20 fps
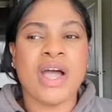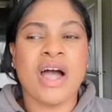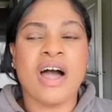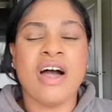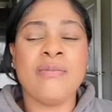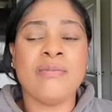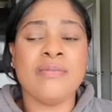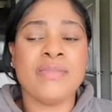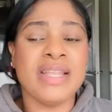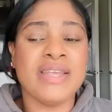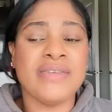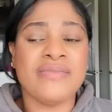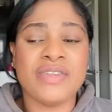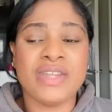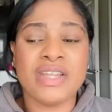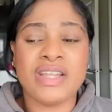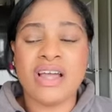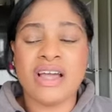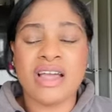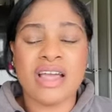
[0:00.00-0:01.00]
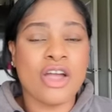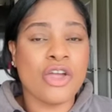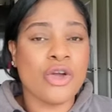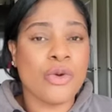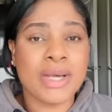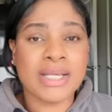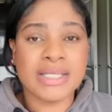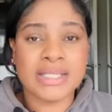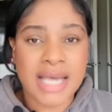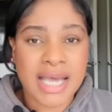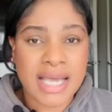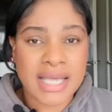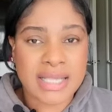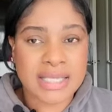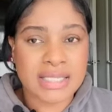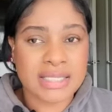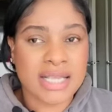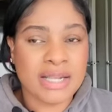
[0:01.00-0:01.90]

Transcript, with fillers: I'm lifting like I always say this,